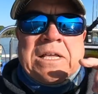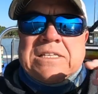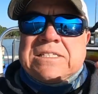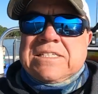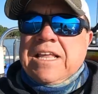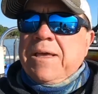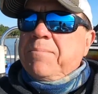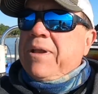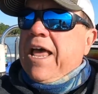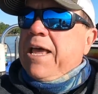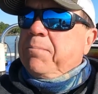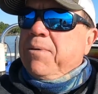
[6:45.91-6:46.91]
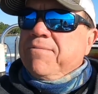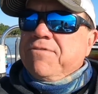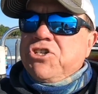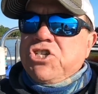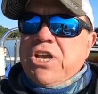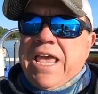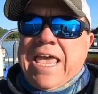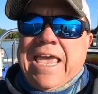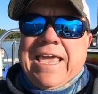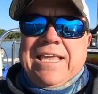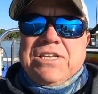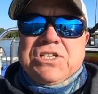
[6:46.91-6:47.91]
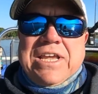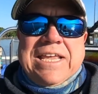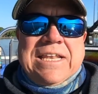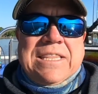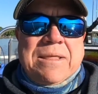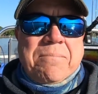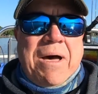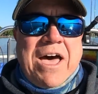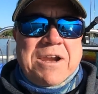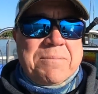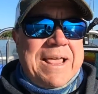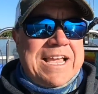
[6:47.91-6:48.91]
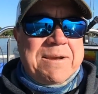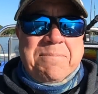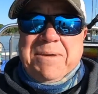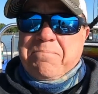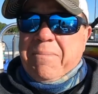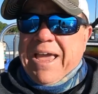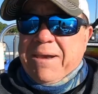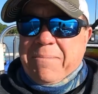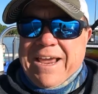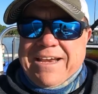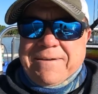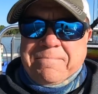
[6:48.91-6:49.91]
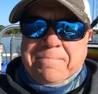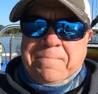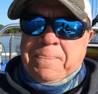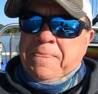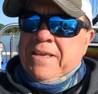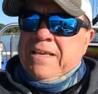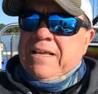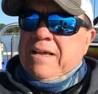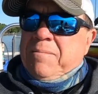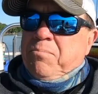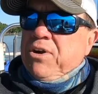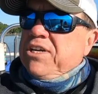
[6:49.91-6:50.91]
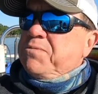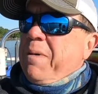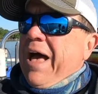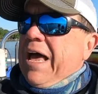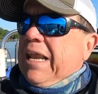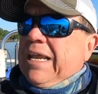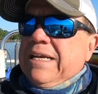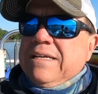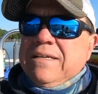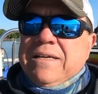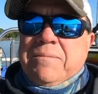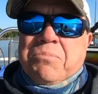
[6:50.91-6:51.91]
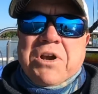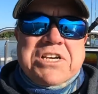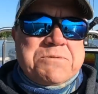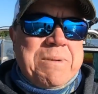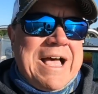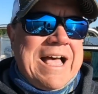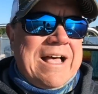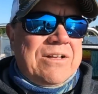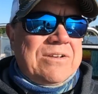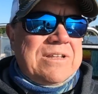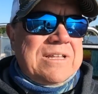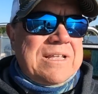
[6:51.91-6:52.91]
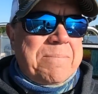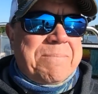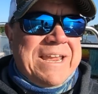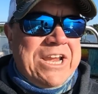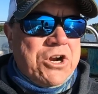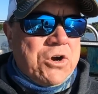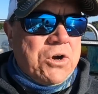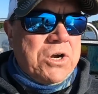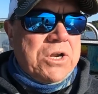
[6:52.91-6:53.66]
some type of change in the bottom. That can be man-made, bridge piling, a brush pile, a pier,